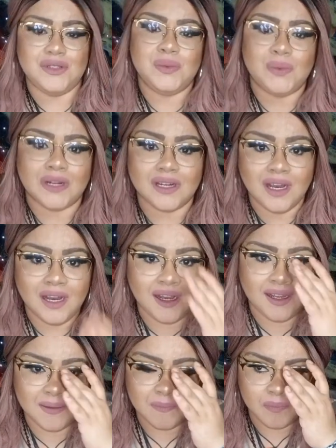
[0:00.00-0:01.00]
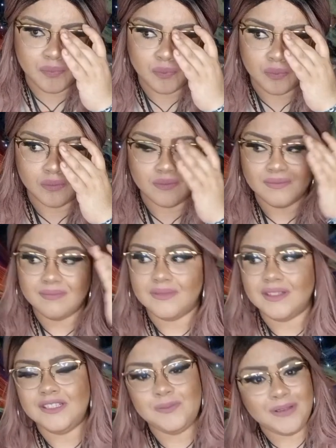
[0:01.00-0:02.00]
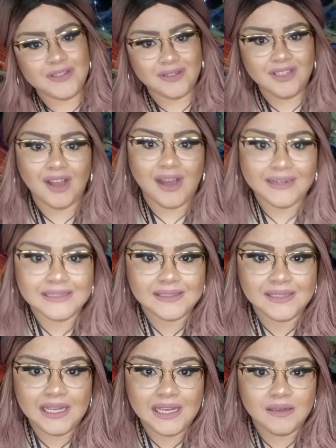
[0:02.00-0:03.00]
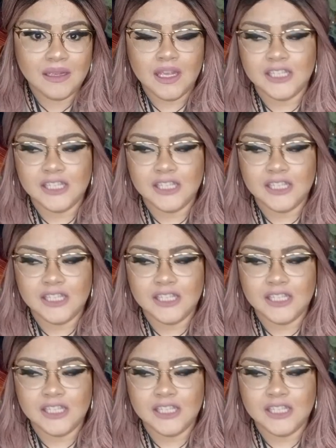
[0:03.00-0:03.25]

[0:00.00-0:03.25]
to work on, especially honesty,